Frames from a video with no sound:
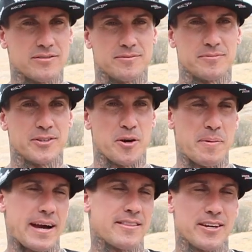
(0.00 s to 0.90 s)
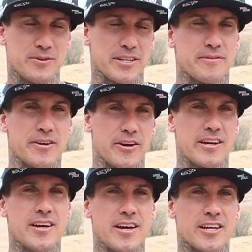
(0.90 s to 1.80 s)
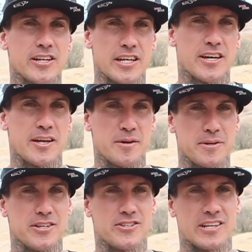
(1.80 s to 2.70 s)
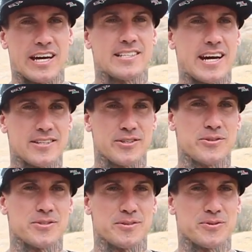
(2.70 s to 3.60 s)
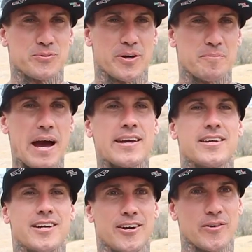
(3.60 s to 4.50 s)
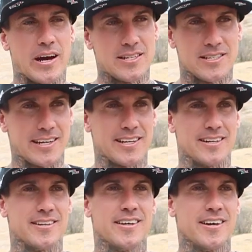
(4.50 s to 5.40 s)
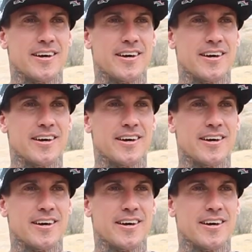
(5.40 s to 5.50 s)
and you know back then it was like a very clean cut image, and I had tattoos and was wearing baggy gear racing, and